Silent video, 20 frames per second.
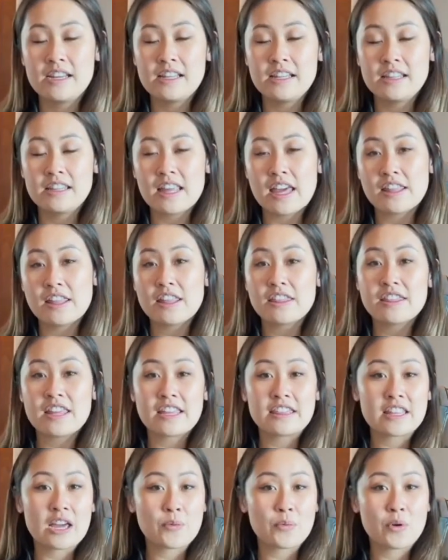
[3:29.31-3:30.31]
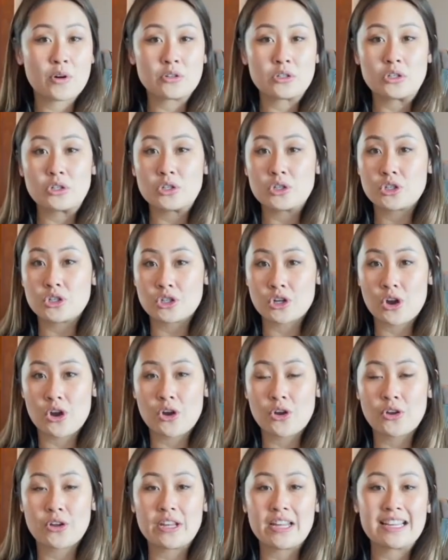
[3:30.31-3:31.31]
The other thing they want you to
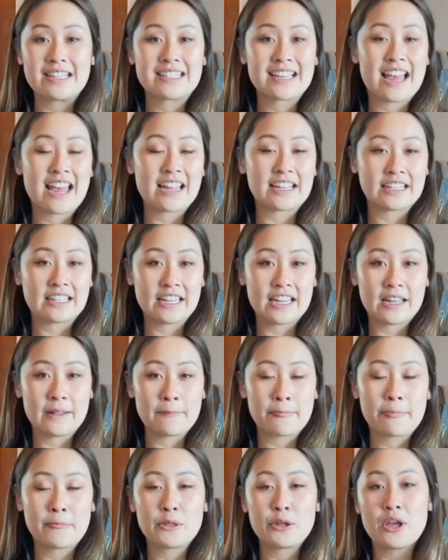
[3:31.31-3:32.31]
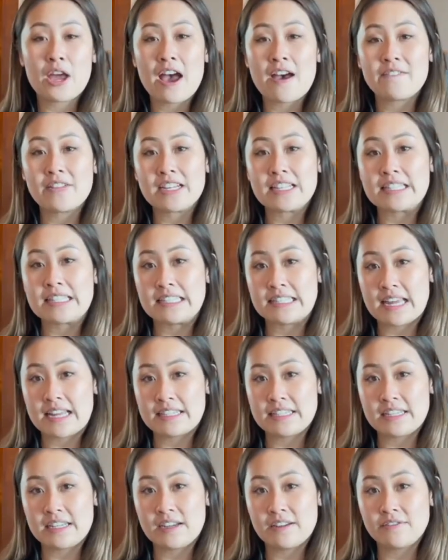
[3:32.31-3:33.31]
show is that, again, you have an
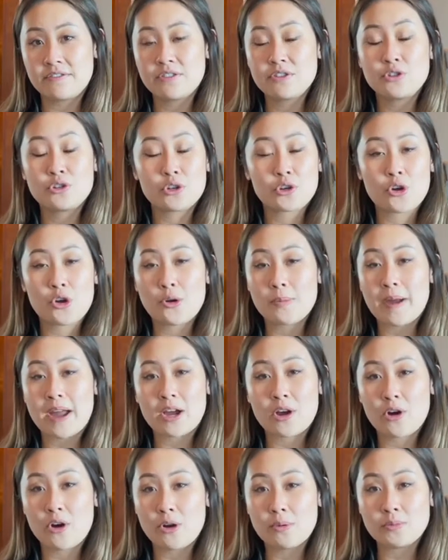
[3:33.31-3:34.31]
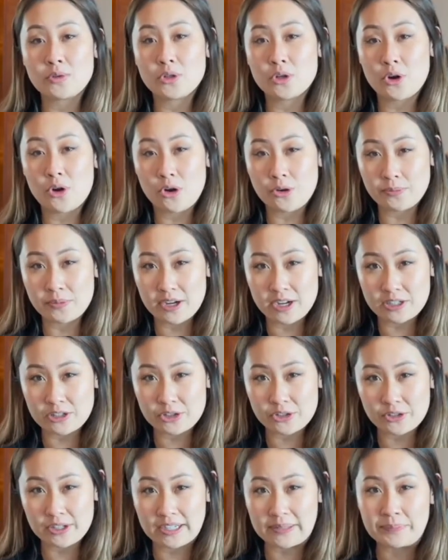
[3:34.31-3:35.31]
incentive to go back home to your home
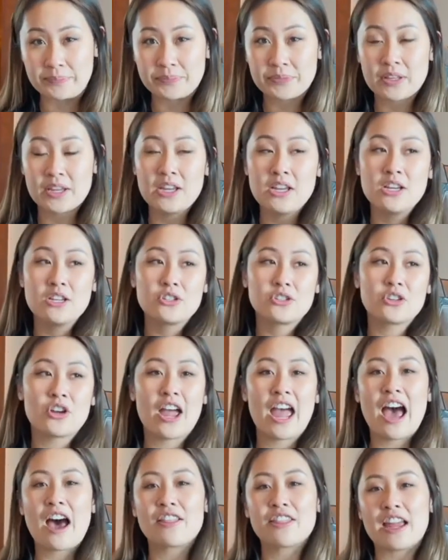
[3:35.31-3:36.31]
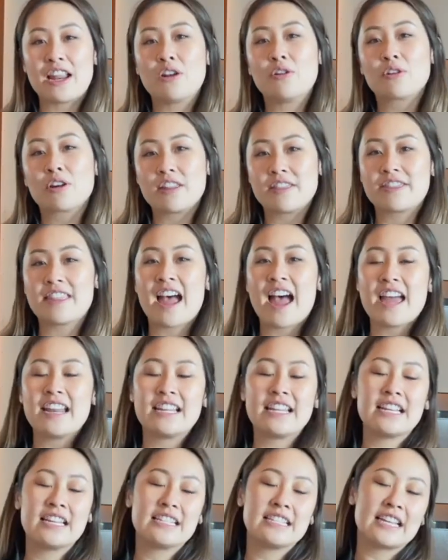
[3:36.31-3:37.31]
country. So how they look at that
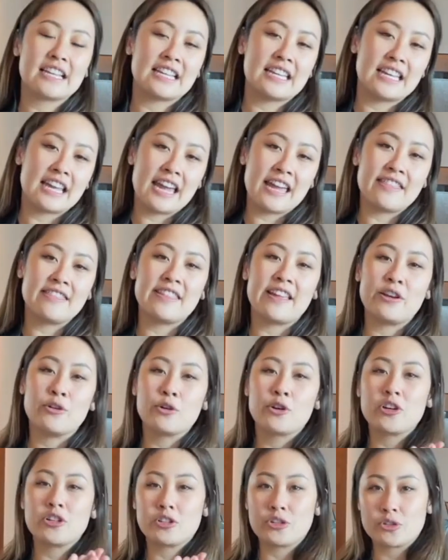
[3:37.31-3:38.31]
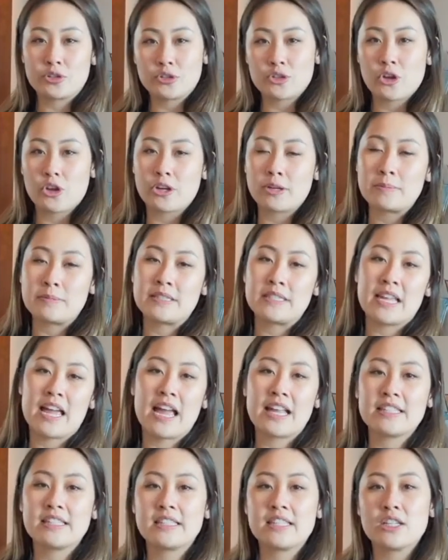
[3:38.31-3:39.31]
is, again, they look at your
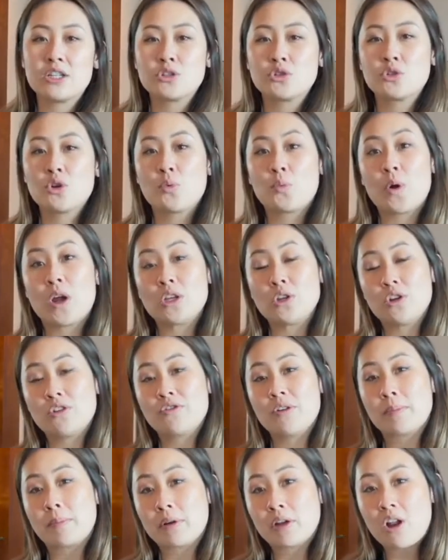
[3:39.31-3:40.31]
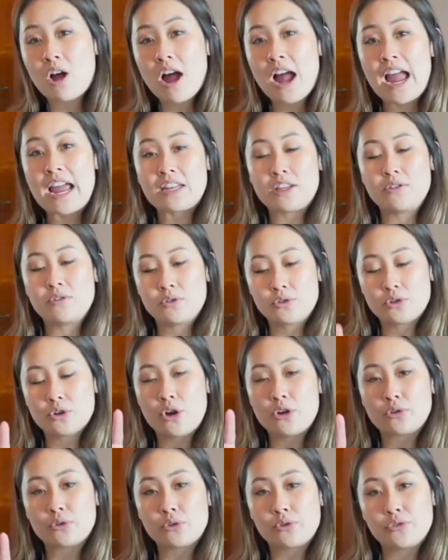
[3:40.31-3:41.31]
circumstances. So when you've applied, you showed
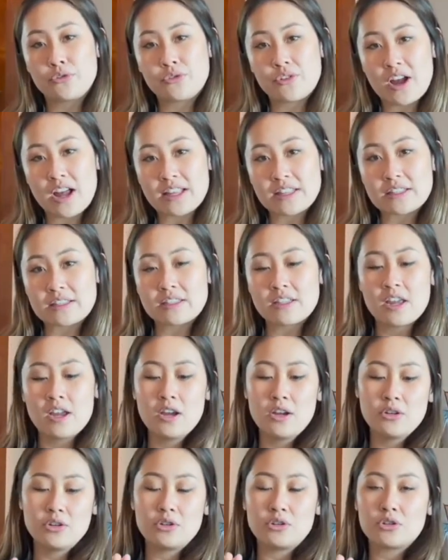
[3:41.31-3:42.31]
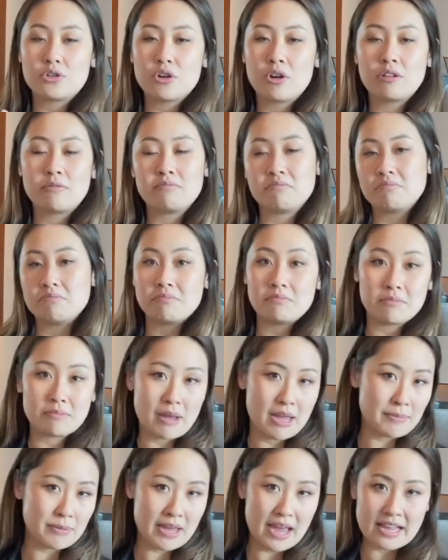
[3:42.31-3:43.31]
good funds, you showed
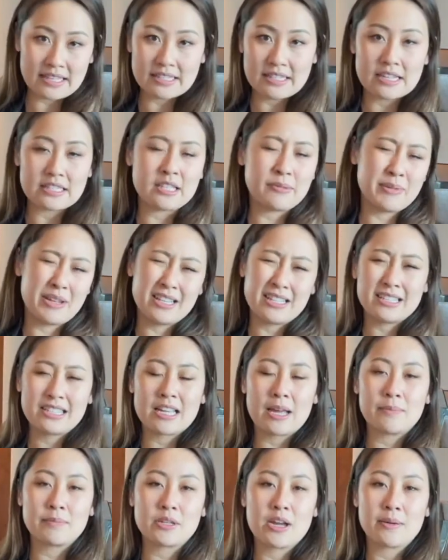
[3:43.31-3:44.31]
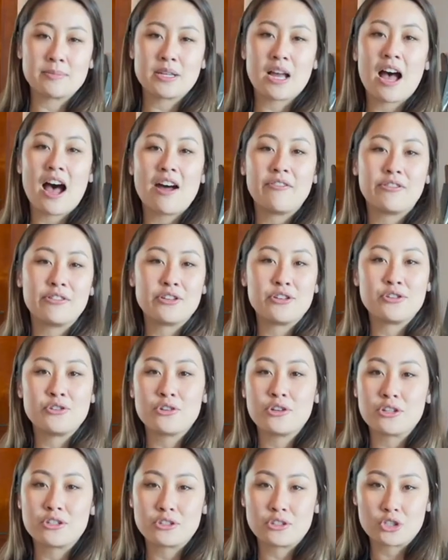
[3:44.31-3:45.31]
maybe assets. I mean, it's sometimes hard for
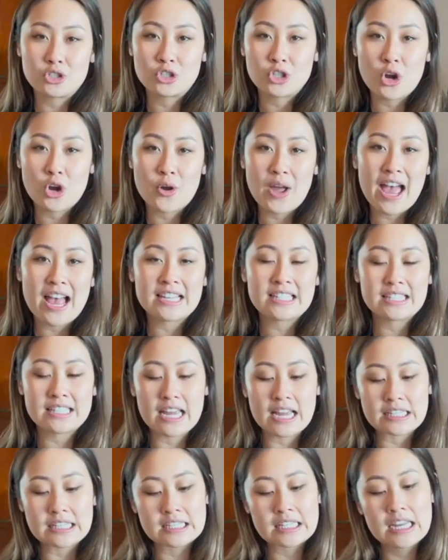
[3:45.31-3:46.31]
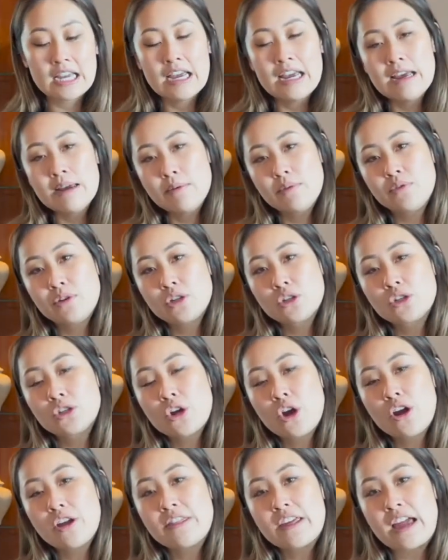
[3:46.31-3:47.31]
students to show assets. If you show
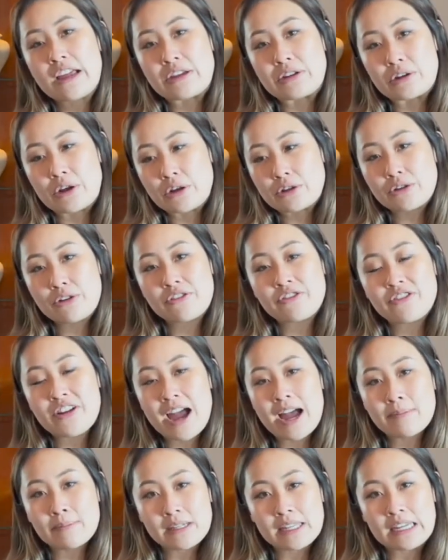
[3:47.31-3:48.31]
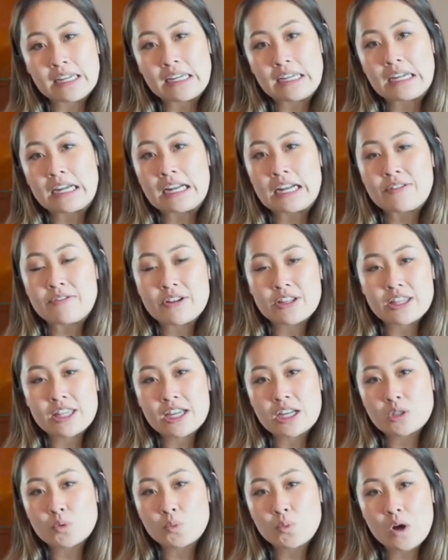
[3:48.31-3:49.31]
that, your family and everything
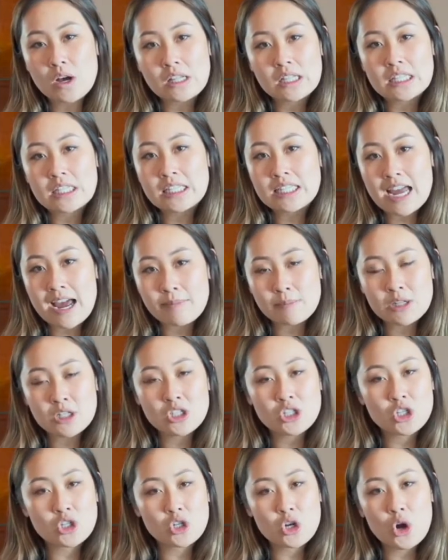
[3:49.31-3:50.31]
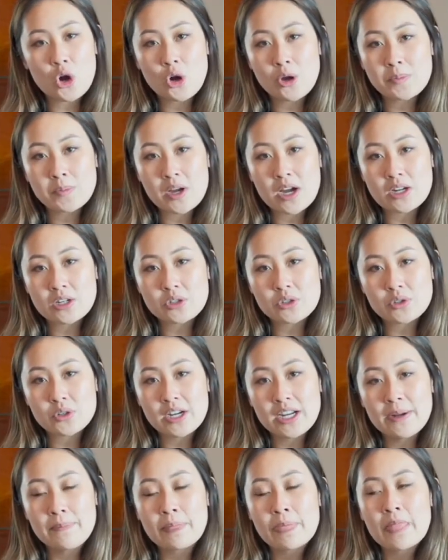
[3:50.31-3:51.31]
is well established in your home
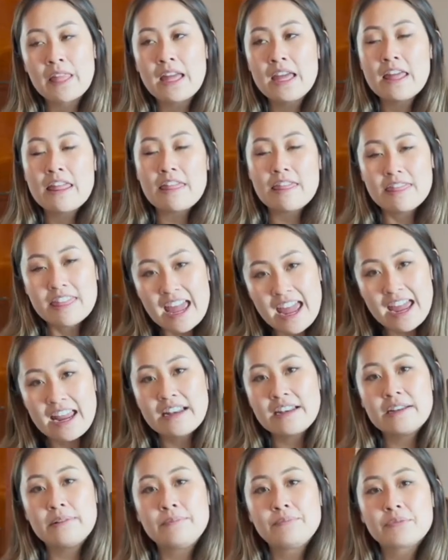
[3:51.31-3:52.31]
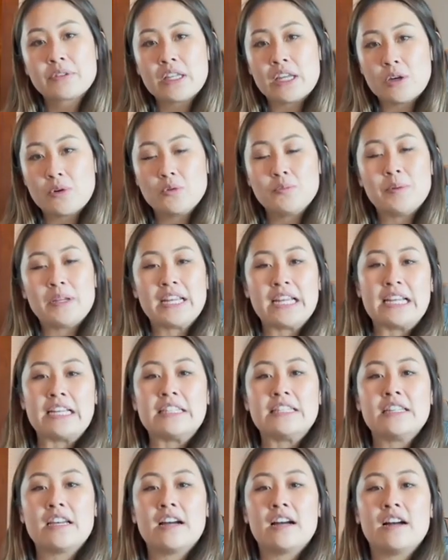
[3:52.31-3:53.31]
country, then it would be
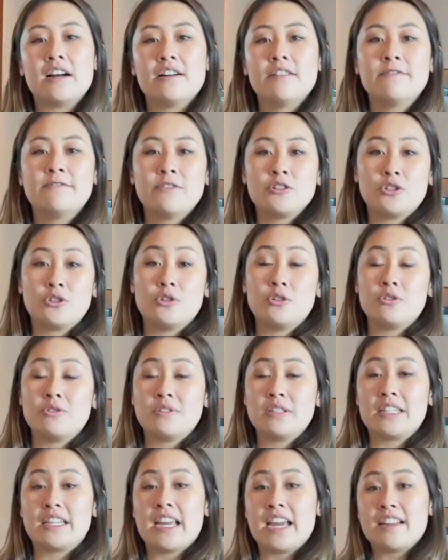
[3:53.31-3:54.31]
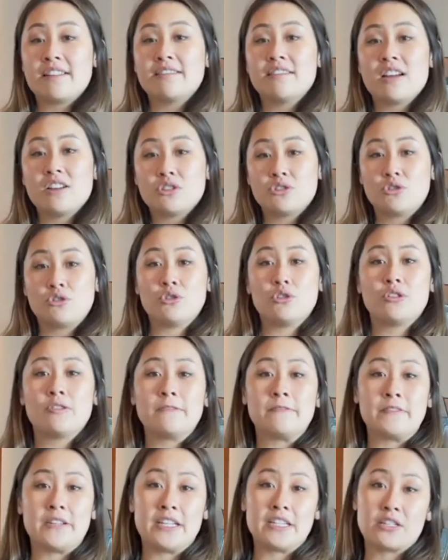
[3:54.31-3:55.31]
easier for you to get a student
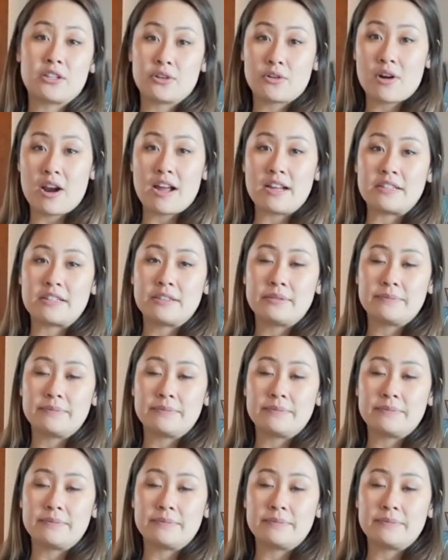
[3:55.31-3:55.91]
visa grant.